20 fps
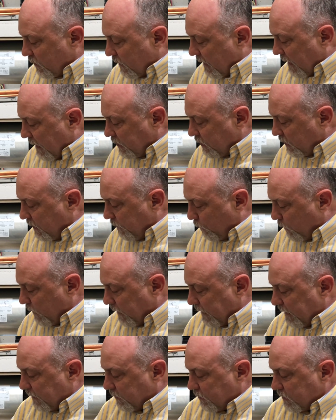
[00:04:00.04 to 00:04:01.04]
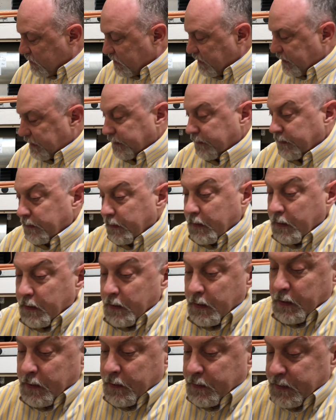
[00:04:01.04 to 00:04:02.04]
are actually pretty interesting.
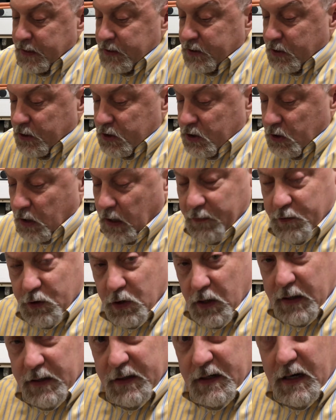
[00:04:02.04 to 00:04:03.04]
These are soft drawn